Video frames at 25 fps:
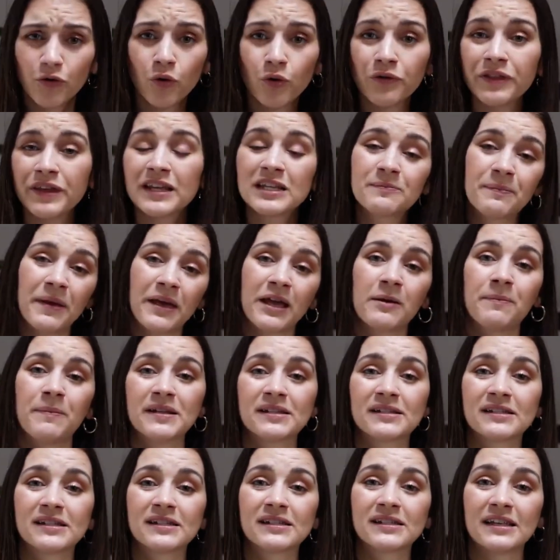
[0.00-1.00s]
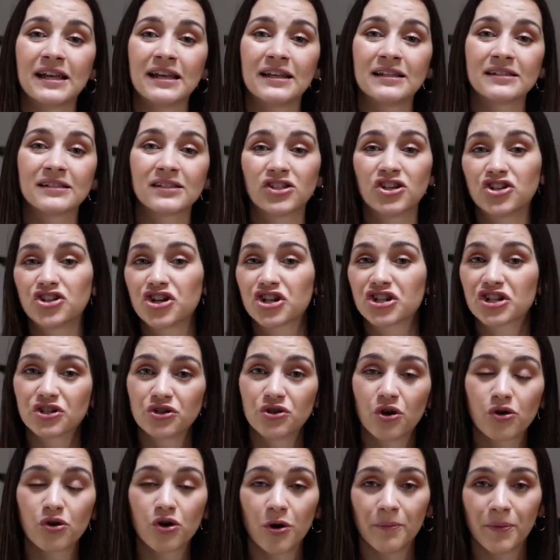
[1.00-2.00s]
for these big businesses to just
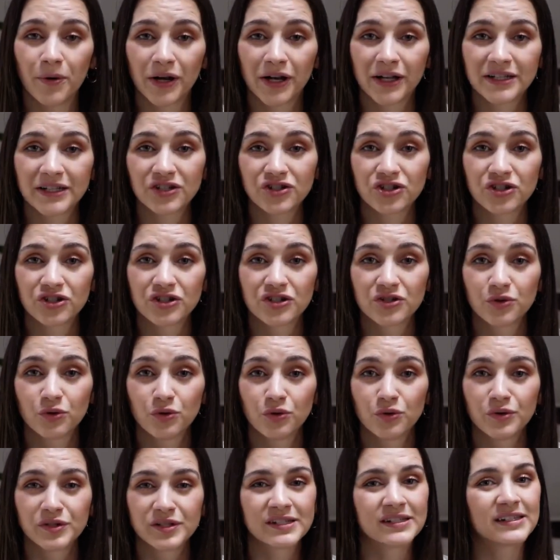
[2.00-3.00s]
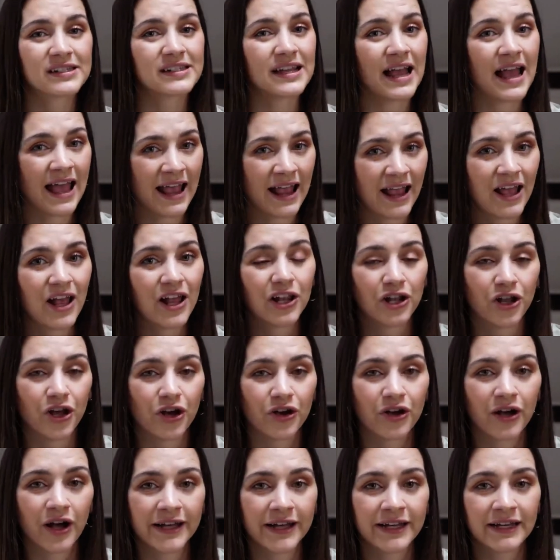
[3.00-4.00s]
knock on politicians' doors and say,
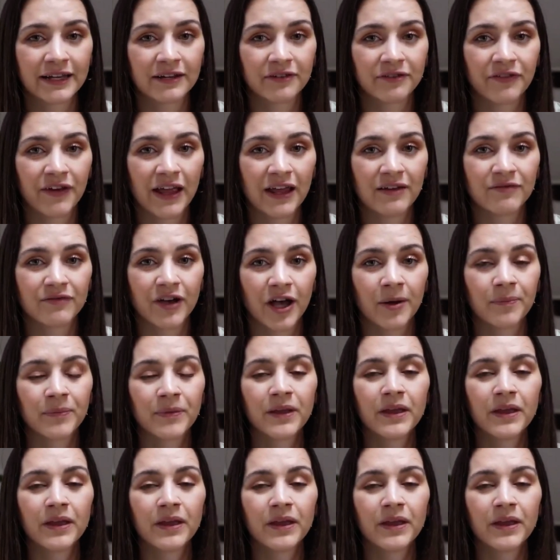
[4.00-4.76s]
look, I need a favour.